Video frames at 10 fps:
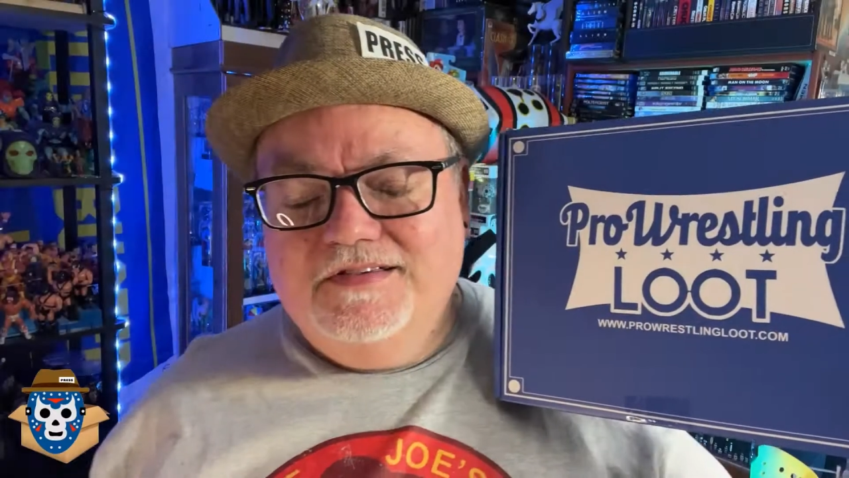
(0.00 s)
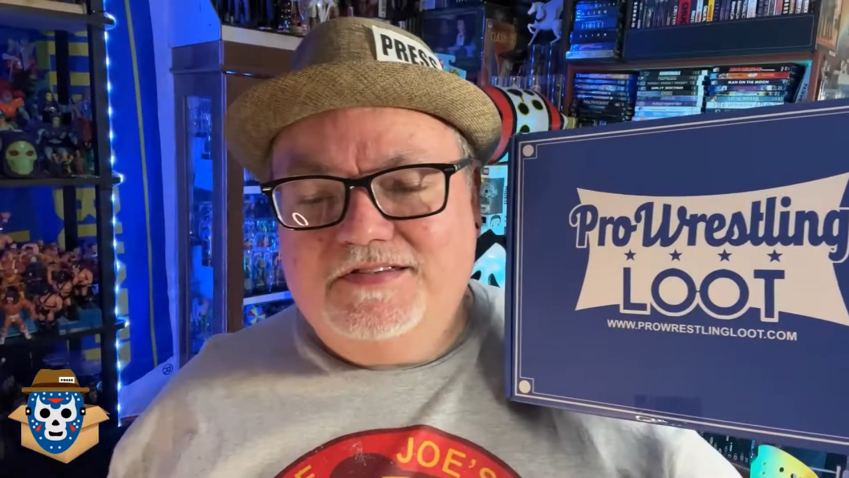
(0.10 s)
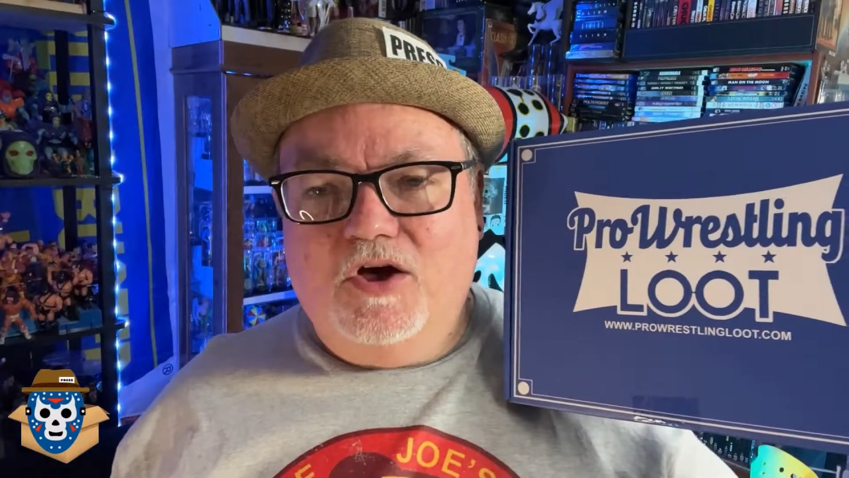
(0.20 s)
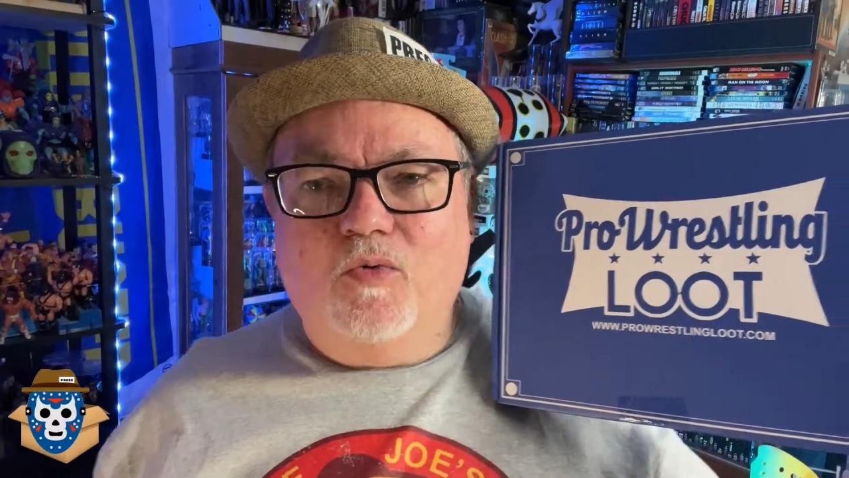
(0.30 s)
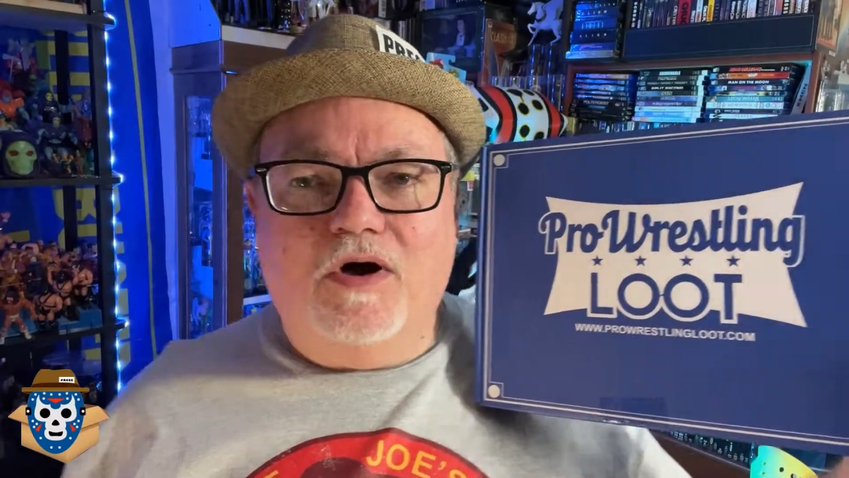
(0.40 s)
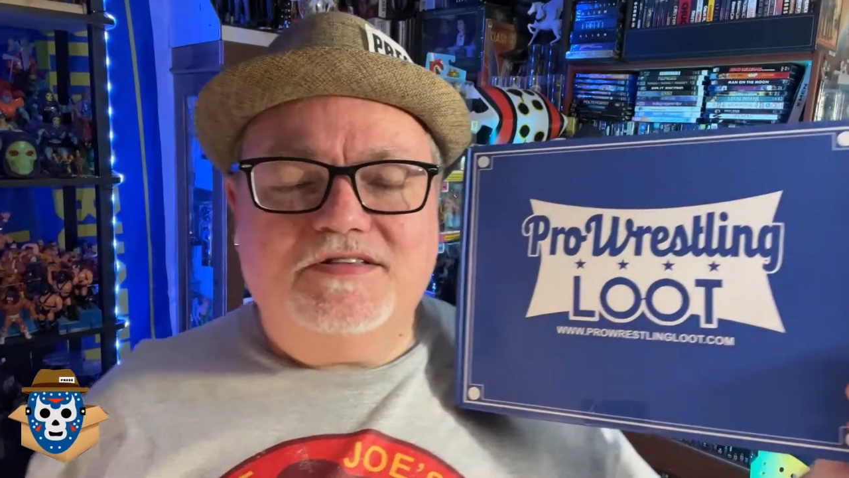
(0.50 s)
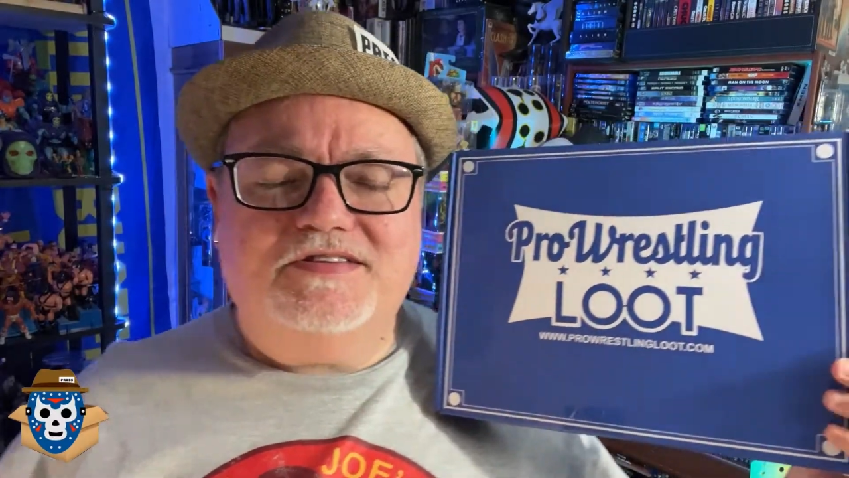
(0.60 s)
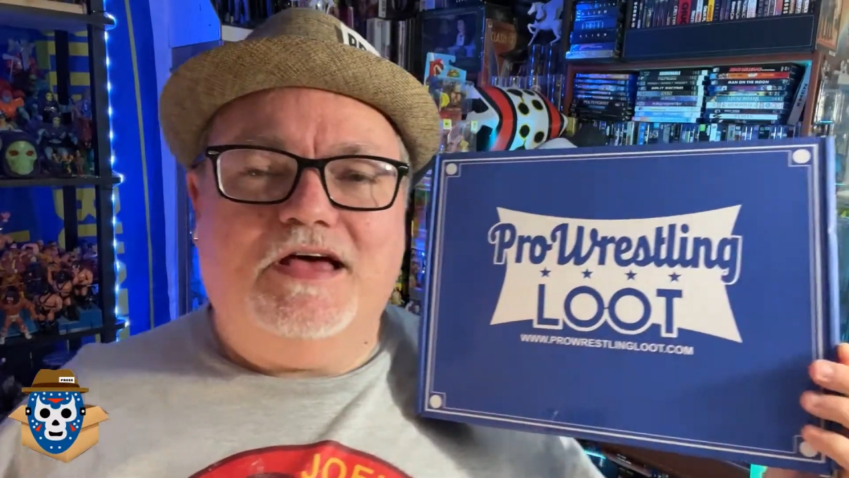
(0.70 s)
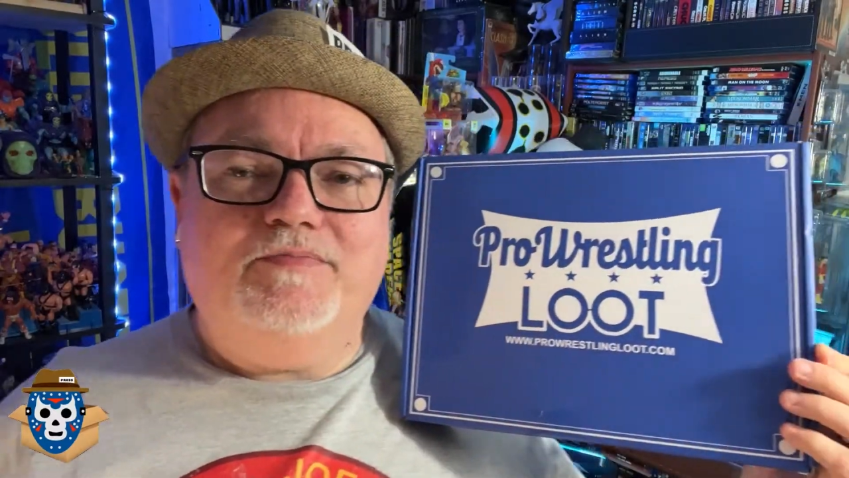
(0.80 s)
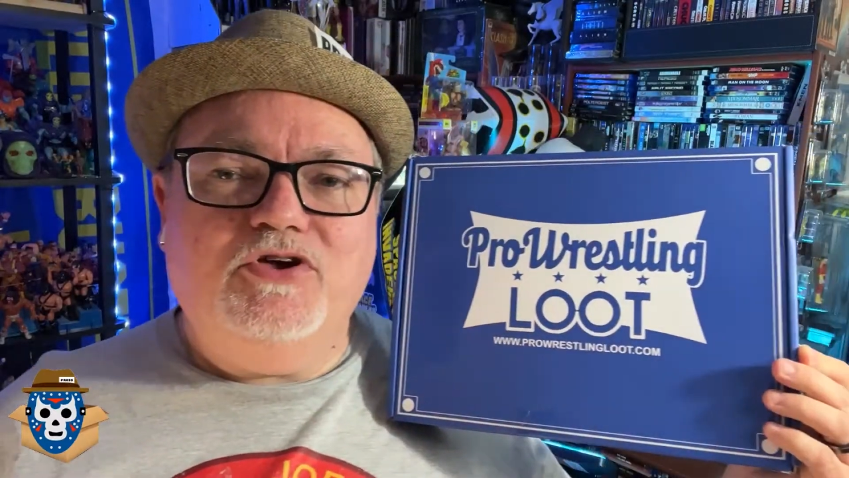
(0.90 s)
So
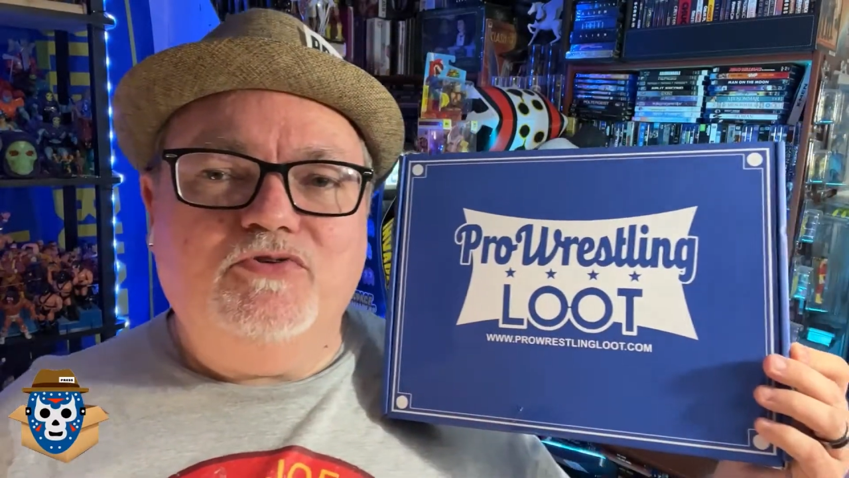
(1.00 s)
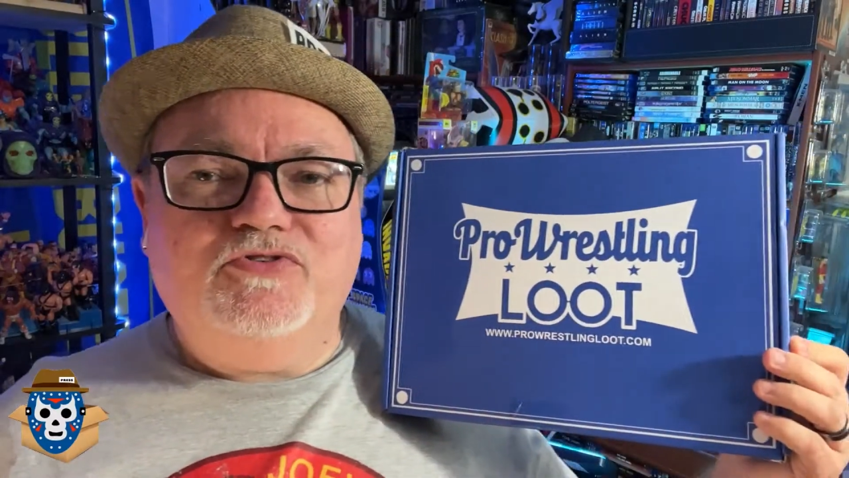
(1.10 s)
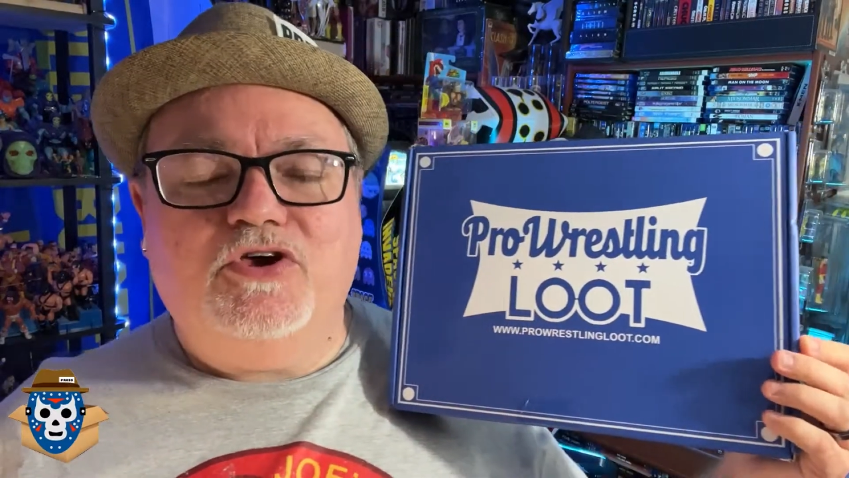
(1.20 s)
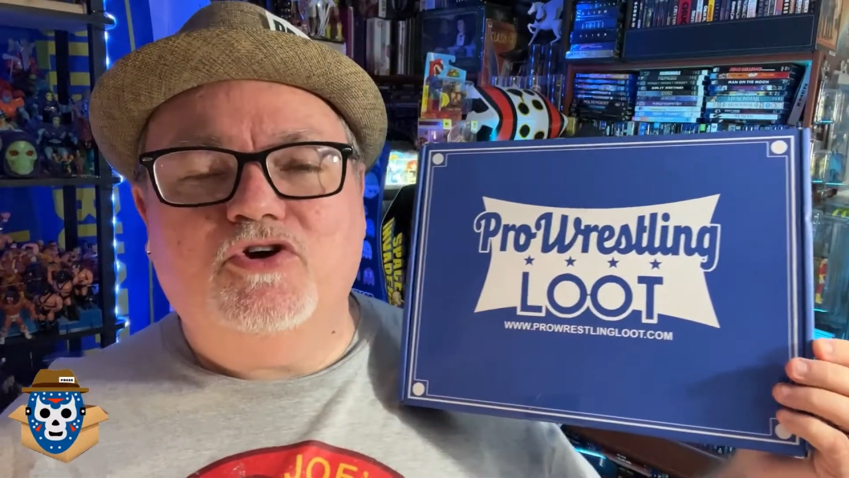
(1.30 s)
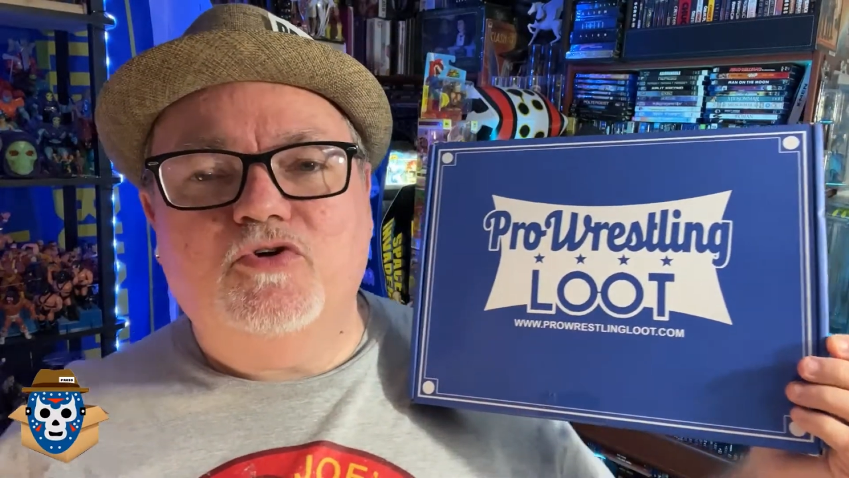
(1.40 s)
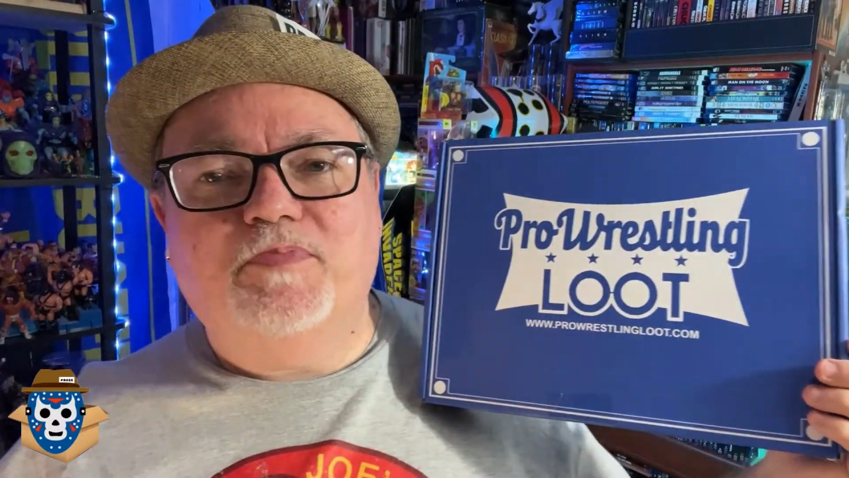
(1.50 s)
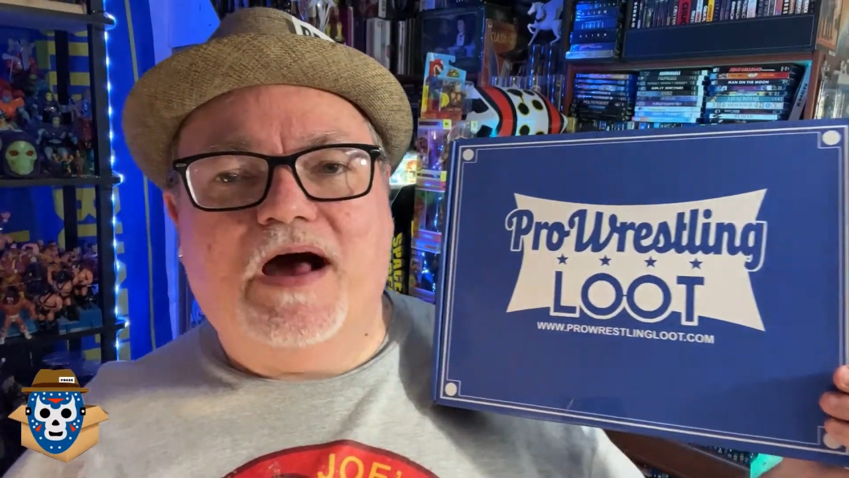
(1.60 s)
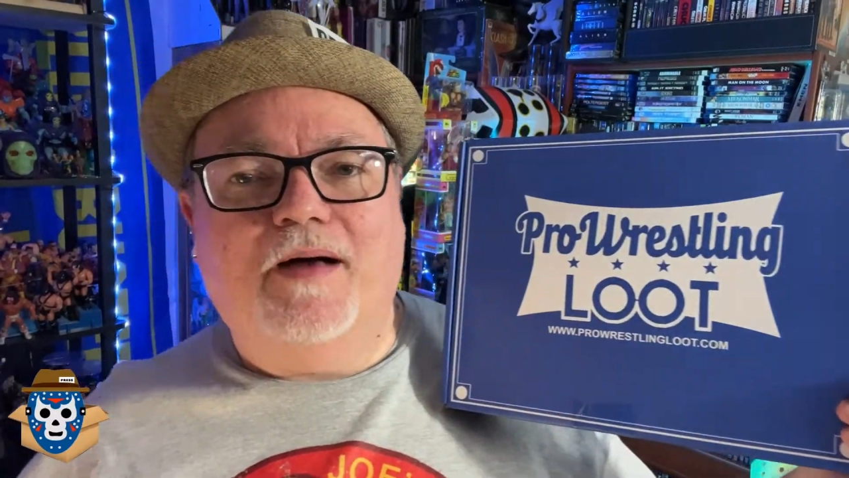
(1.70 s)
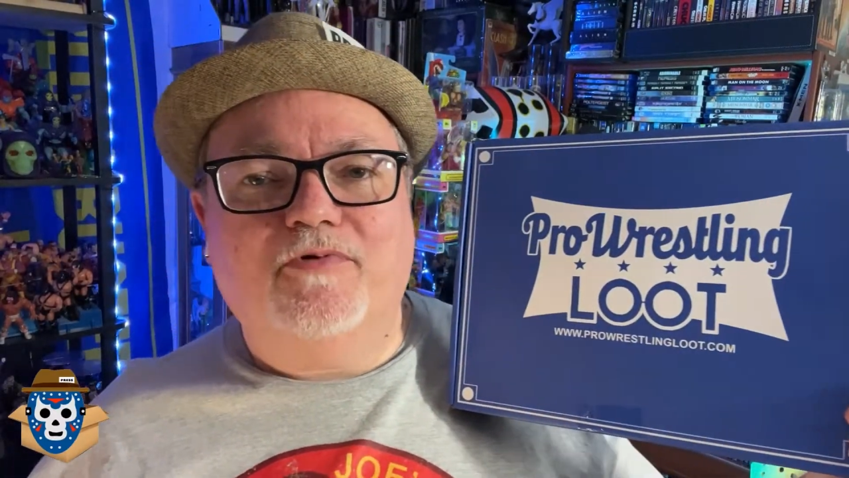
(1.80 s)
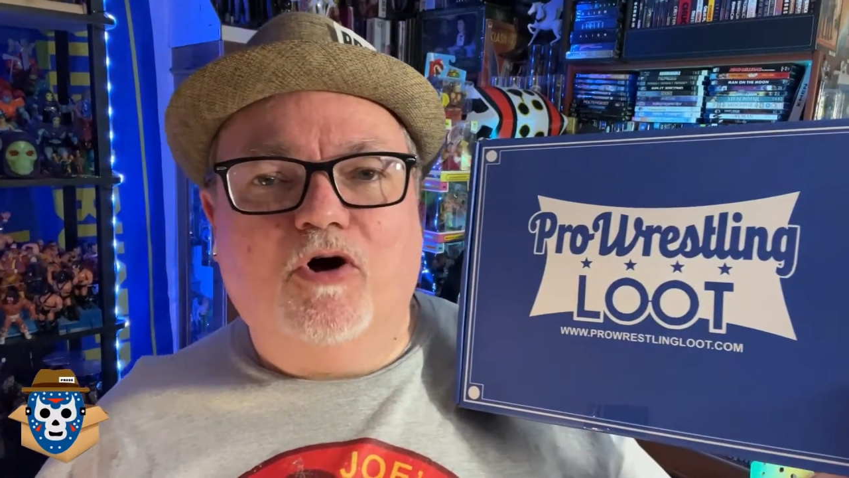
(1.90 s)
what's up, YouTube pop